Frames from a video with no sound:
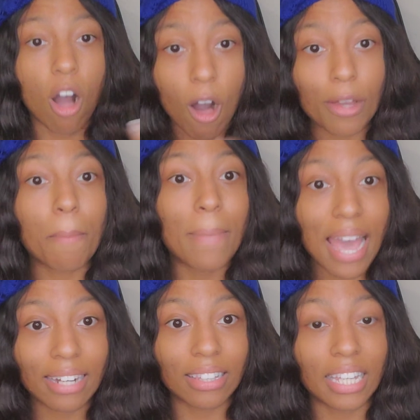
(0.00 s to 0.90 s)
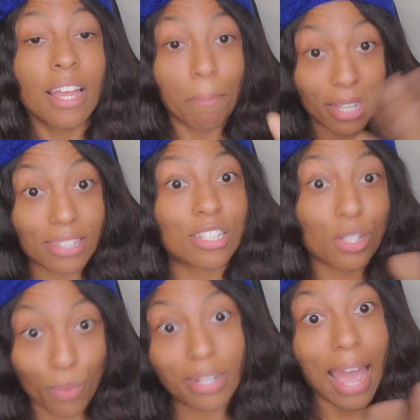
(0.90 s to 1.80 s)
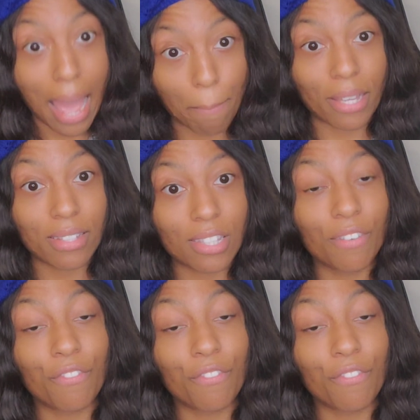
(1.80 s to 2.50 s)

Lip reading: automatically, because this is what happens